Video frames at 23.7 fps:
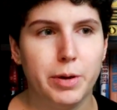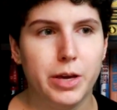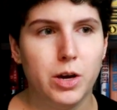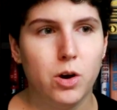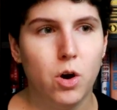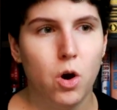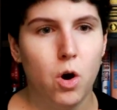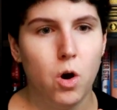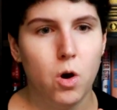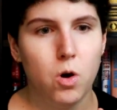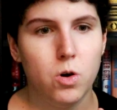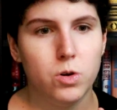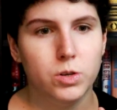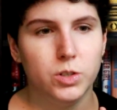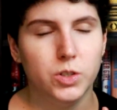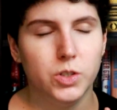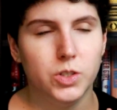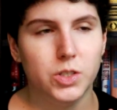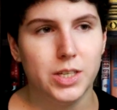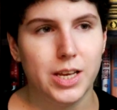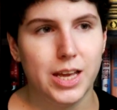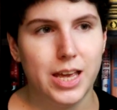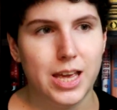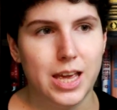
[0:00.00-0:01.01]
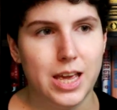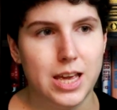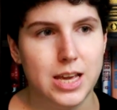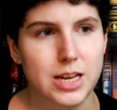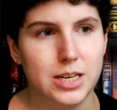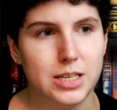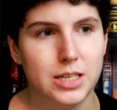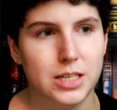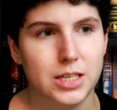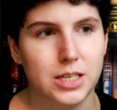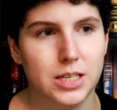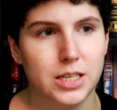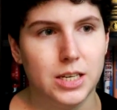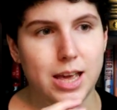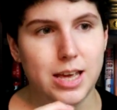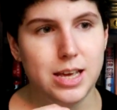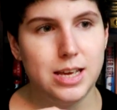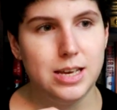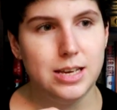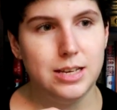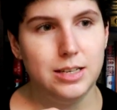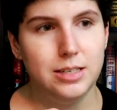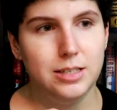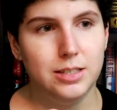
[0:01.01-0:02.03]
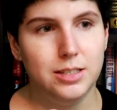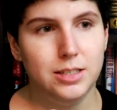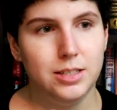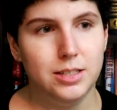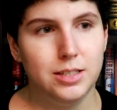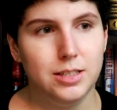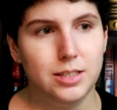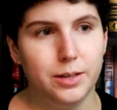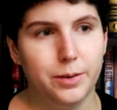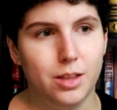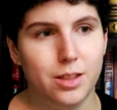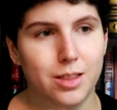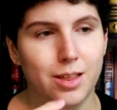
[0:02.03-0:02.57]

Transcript: because it is,